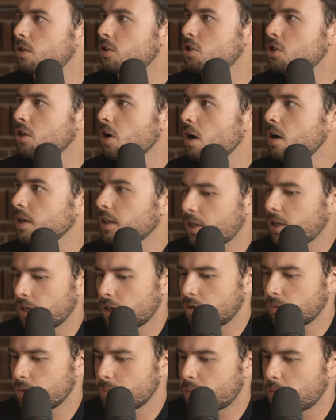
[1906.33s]
the chart
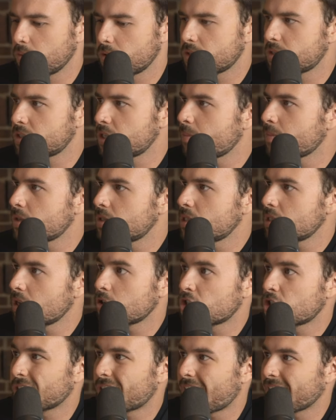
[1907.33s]
here and we pull this up, this is
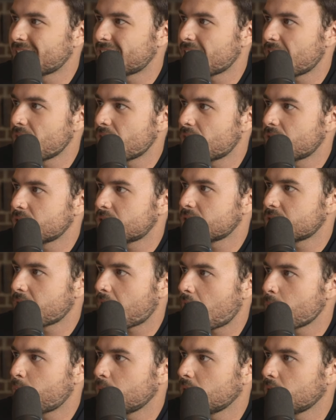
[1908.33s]
on July 10th. This is
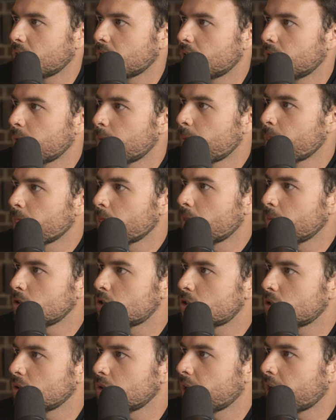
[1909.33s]
happening. Let
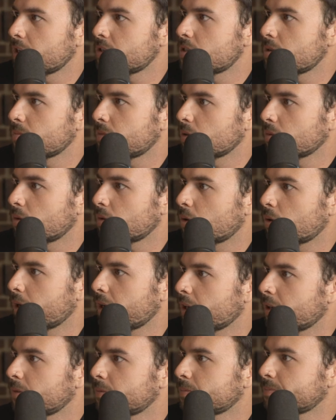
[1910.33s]
me show you guys something real
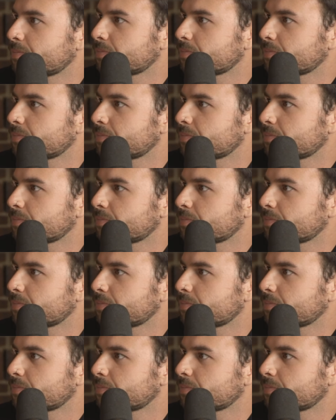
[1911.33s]
quick.